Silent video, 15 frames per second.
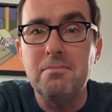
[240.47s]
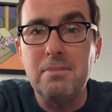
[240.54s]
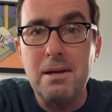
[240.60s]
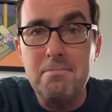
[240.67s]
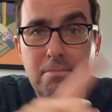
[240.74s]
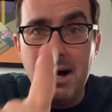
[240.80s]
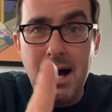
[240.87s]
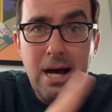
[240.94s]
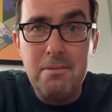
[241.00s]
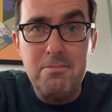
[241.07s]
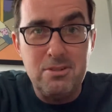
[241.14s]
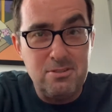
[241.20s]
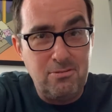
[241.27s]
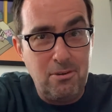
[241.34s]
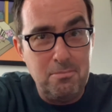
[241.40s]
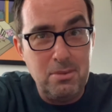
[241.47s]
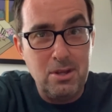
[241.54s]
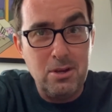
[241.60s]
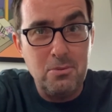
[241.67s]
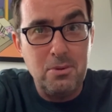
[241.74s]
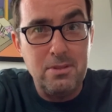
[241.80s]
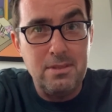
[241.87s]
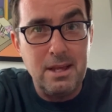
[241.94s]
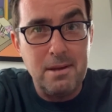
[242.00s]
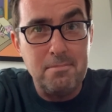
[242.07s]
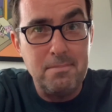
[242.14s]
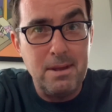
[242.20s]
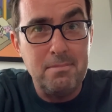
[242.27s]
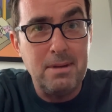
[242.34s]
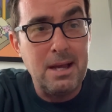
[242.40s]
My mom is familiar with them,
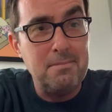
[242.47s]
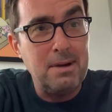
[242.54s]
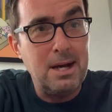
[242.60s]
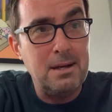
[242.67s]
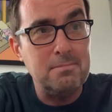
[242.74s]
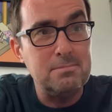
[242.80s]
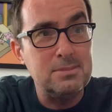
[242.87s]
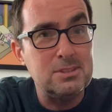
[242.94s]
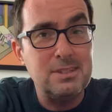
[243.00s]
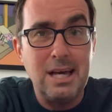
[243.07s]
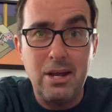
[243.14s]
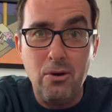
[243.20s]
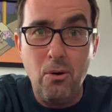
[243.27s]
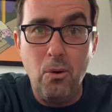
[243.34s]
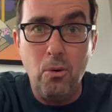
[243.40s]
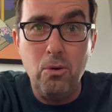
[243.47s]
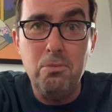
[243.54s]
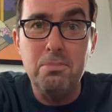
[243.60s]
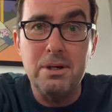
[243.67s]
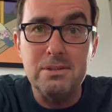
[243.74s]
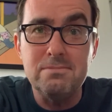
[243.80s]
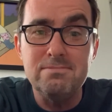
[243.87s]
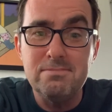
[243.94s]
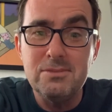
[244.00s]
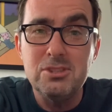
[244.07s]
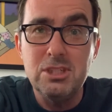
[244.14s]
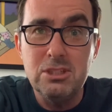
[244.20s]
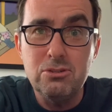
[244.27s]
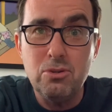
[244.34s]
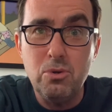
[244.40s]
and my mom's not old, but
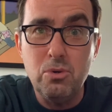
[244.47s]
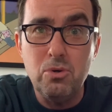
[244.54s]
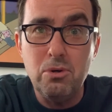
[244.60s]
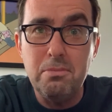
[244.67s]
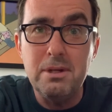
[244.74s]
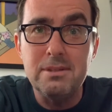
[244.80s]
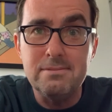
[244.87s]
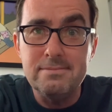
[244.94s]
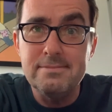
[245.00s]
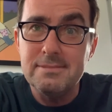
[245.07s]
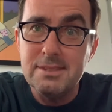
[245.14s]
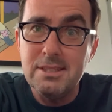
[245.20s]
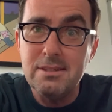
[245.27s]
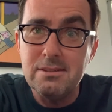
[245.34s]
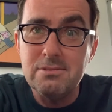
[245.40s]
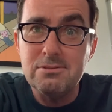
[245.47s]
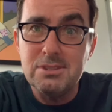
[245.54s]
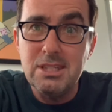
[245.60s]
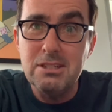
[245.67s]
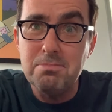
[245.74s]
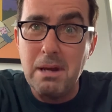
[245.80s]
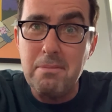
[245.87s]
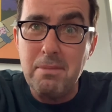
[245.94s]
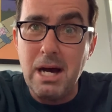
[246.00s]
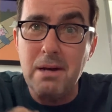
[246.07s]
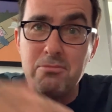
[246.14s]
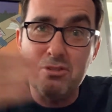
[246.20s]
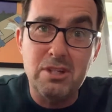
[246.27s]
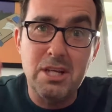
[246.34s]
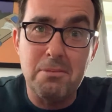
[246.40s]
she's cool, but you know, she's my mom.
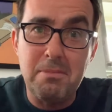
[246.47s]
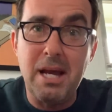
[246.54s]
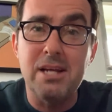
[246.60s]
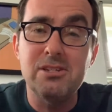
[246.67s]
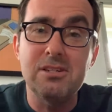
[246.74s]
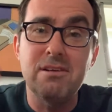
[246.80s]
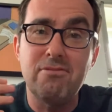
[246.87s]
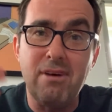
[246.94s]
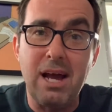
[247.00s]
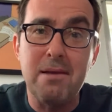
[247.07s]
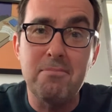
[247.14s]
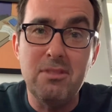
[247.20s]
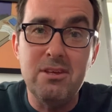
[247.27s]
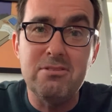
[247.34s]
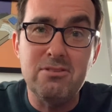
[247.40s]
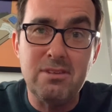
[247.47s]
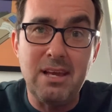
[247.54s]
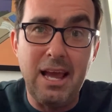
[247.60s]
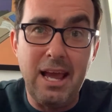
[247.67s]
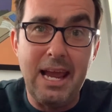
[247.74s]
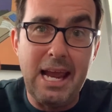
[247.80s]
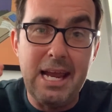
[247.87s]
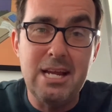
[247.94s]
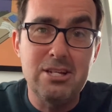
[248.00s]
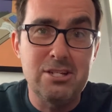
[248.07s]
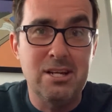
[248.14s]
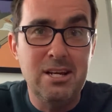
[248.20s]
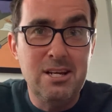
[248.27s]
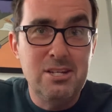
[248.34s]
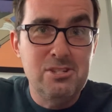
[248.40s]
So you can imagine if I'm this age,
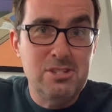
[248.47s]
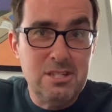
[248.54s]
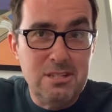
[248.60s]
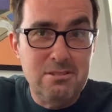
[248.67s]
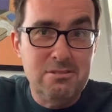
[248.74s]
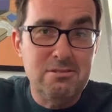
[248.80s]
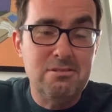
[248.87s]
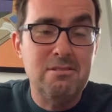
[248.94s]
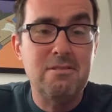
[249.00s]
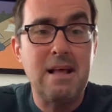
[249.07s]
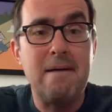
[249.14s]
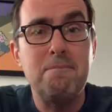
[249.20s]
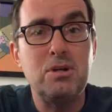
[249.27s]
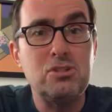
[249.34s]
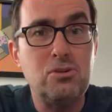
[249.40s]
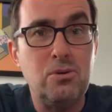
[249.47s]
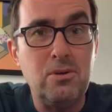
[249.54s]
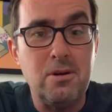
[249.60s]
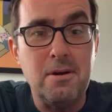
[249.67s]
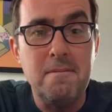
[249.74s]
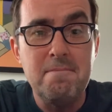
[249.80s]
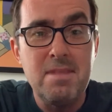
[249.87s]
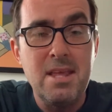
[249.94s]
she's that much older.